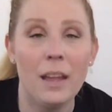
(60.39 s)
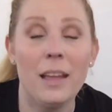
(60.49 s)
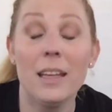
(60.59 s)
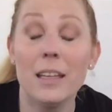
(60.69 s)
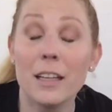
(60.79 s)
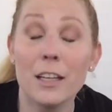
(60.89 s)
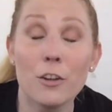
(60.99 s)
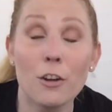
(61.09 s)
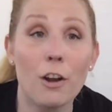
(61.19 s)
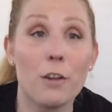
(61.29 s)
In
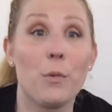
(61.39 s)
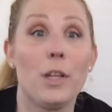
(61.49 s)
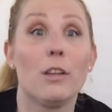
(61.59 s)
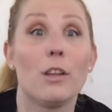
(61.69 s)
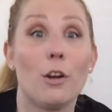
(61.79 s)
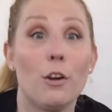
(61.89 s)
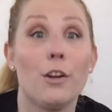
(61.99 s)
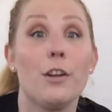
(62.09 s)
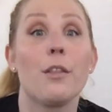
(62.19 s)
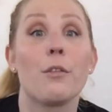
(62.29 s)
kindergarten, we
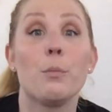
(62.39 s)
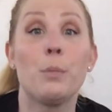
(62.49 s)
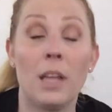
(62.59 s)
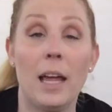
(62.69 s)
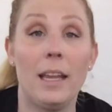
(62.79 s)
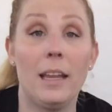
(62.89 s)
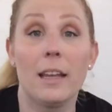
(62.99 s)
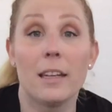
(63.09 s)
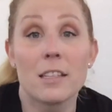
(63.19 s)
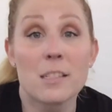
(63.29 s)
learn through playing
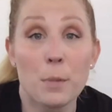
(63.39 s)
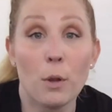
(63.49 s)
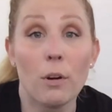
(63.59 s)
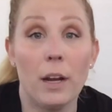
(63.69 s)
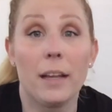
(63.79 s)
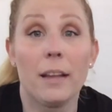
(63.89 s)
and exploring.